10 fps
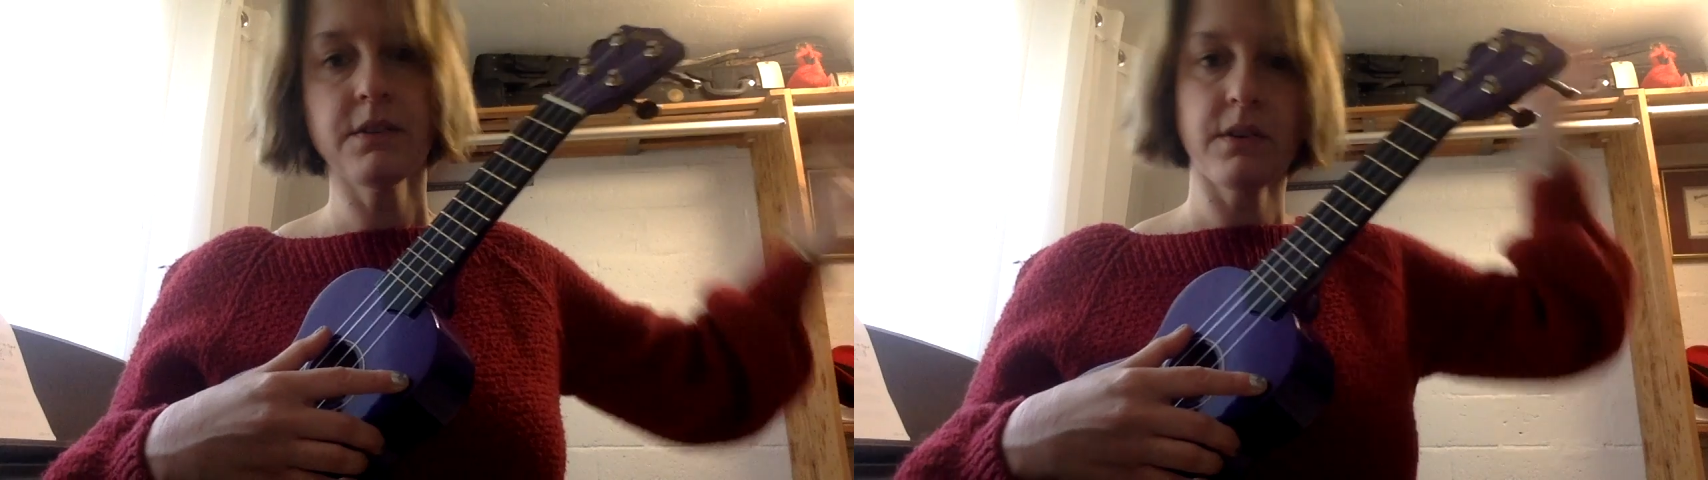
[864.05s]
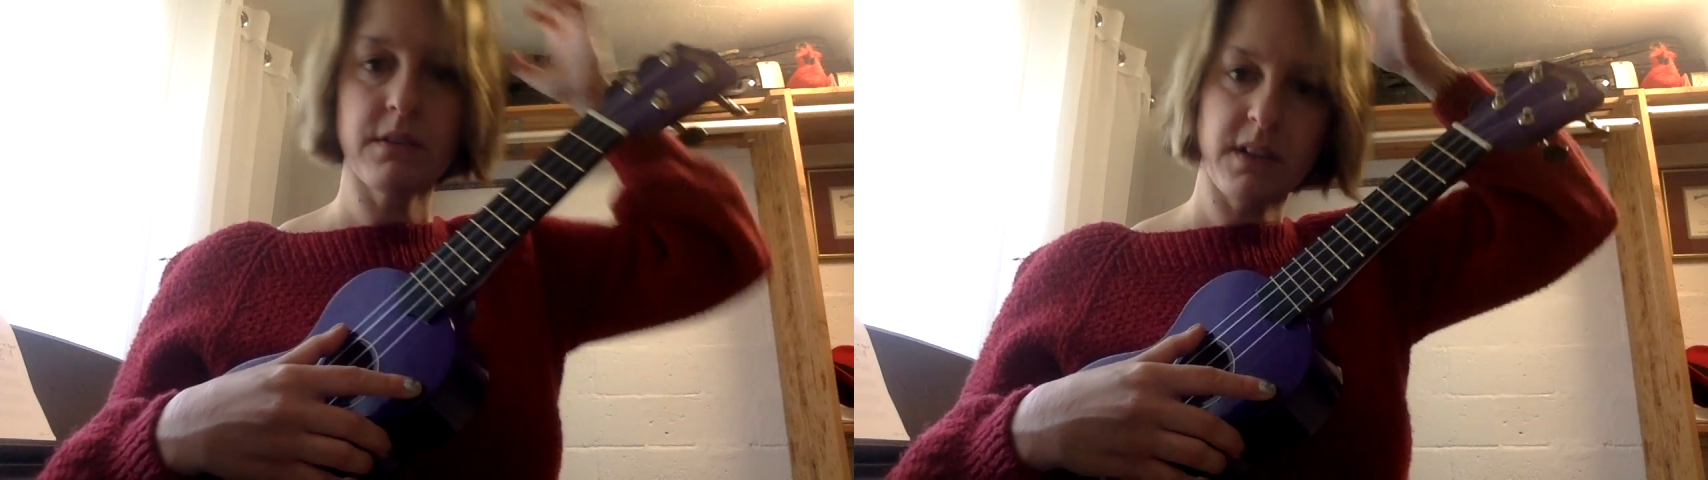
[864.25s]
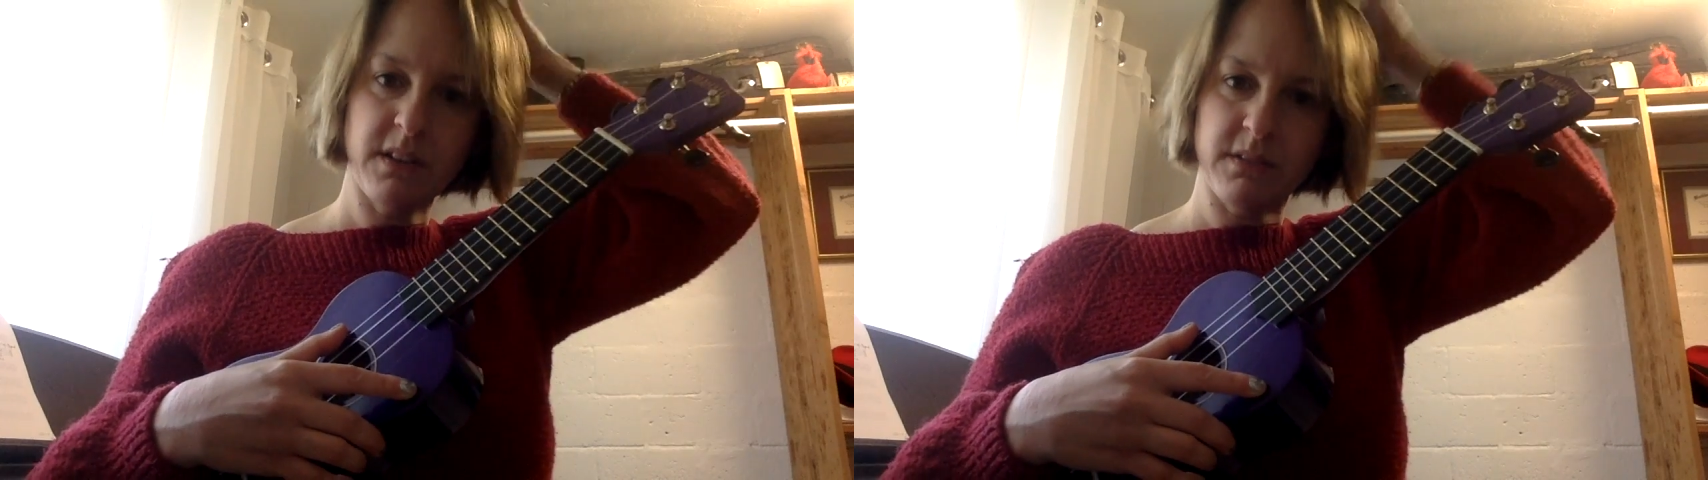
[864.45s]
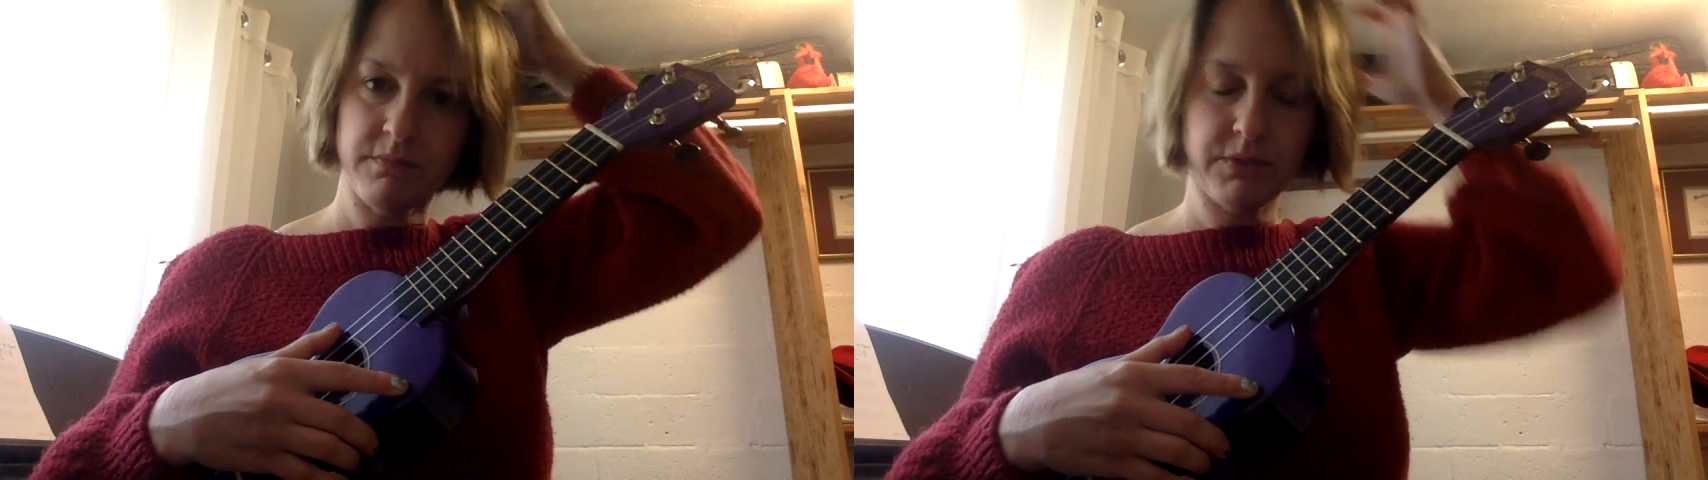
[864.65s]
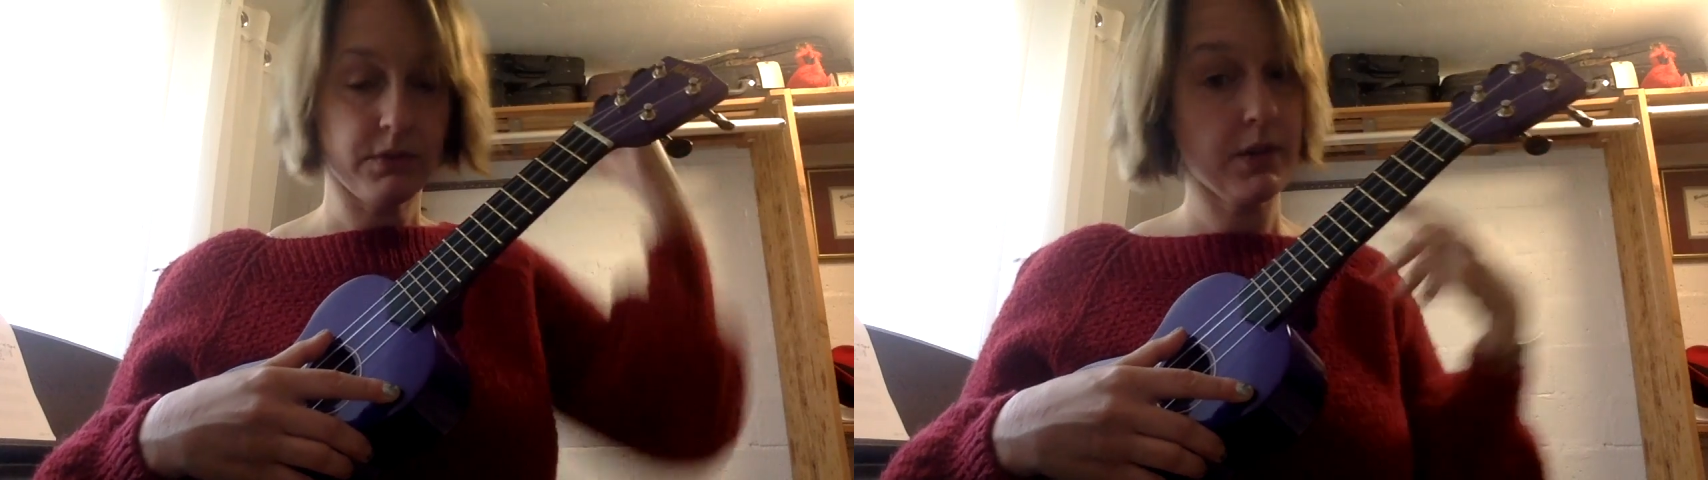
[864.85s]
Don't
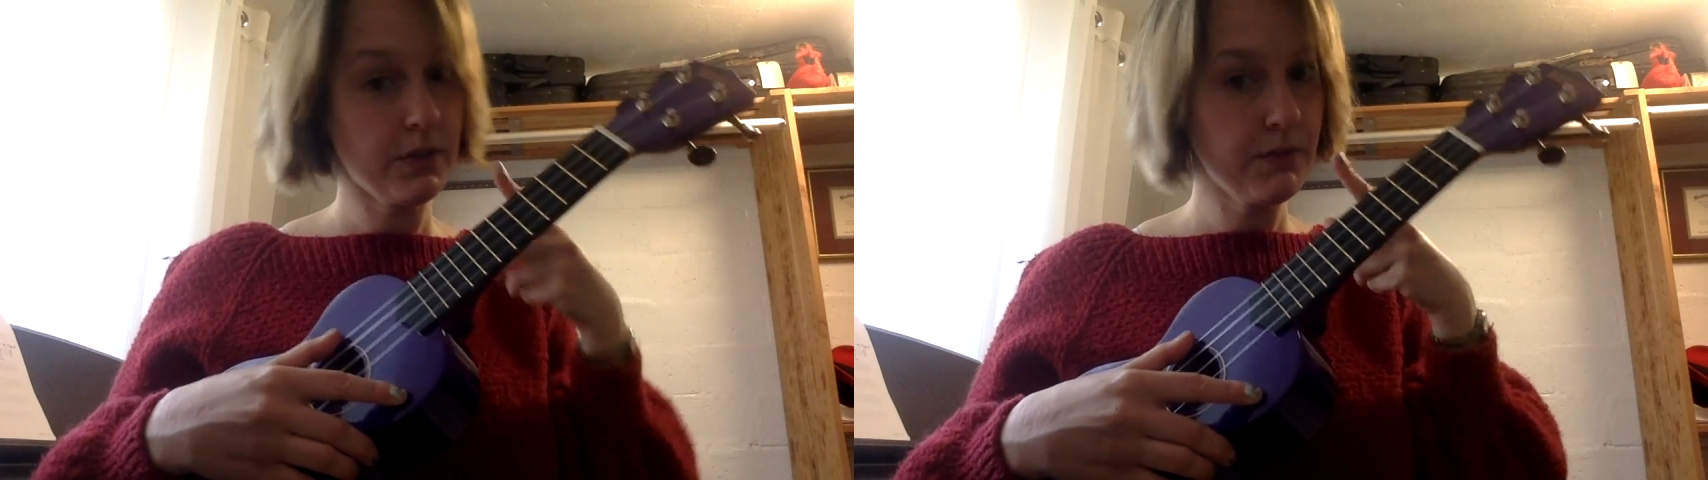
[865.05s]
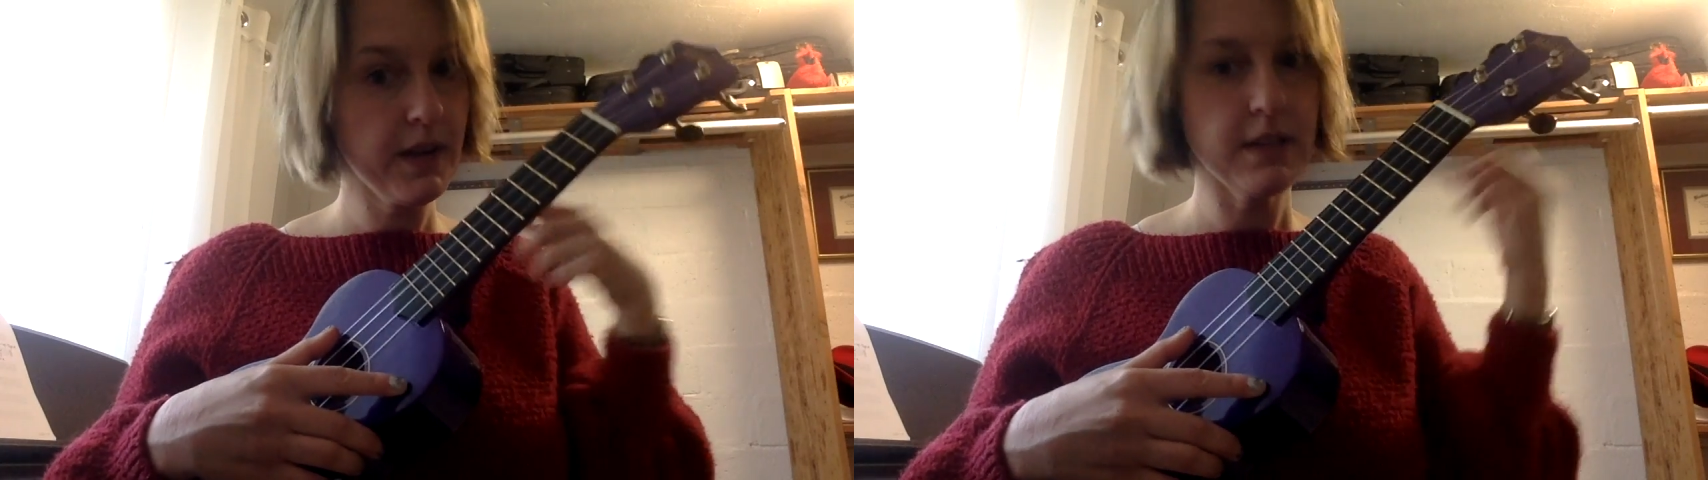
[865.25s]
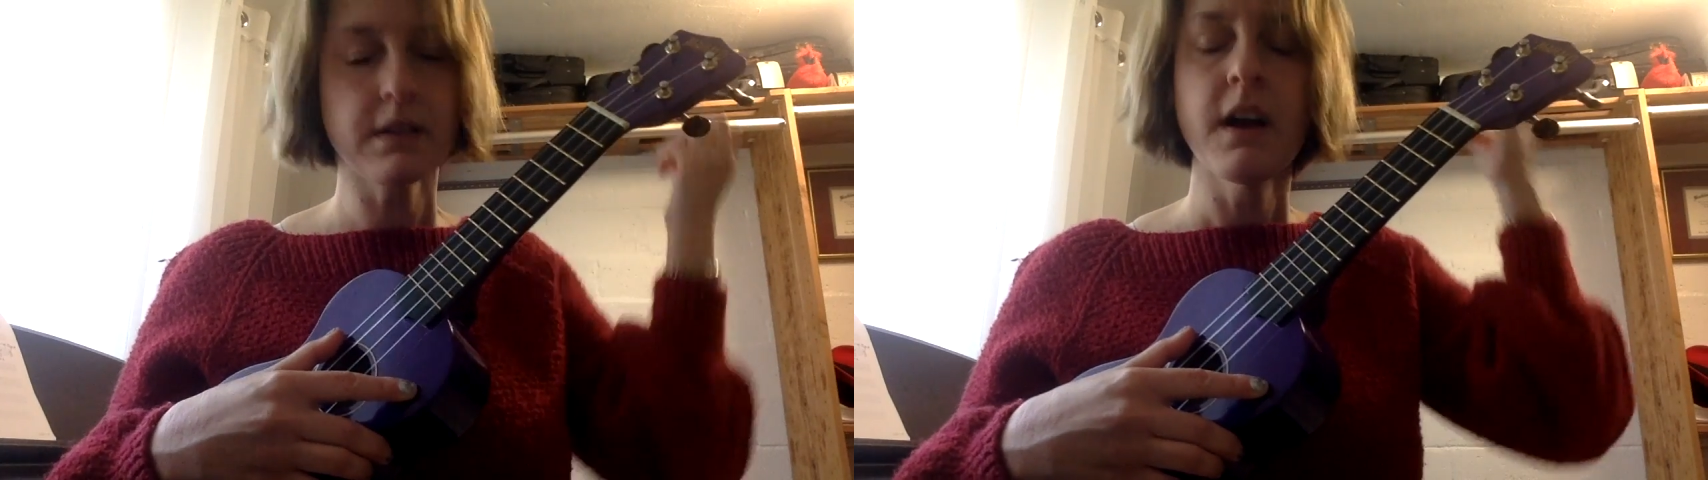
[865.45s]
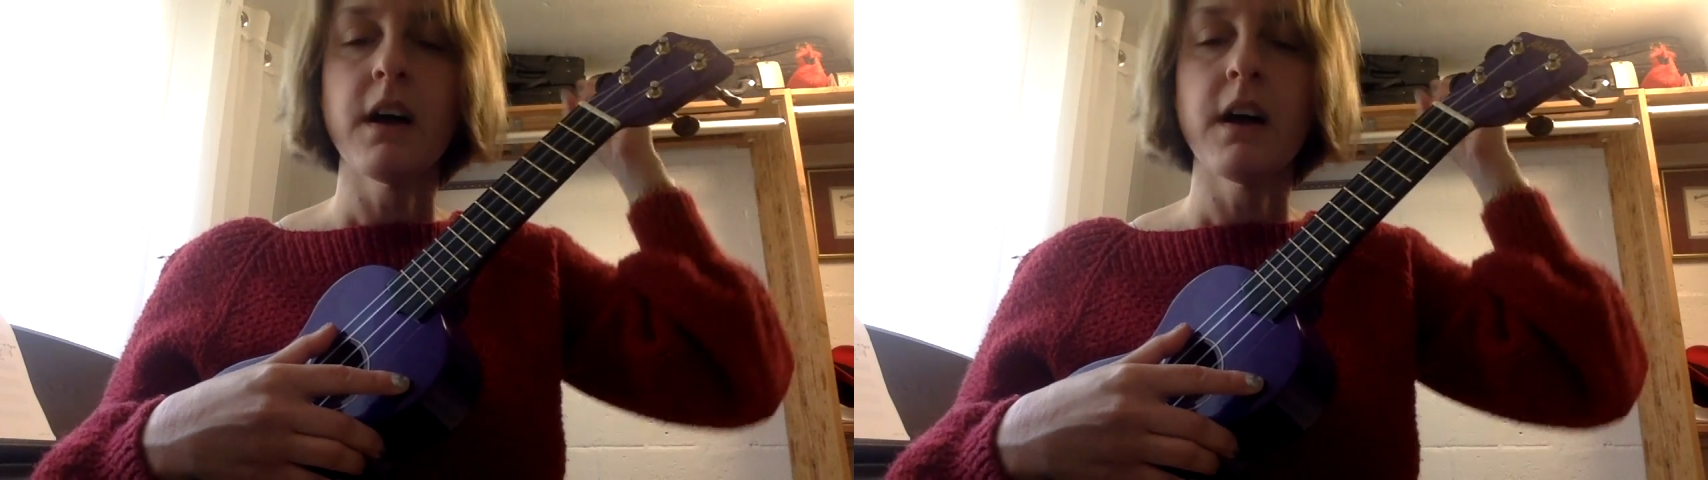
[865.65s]
touch your face.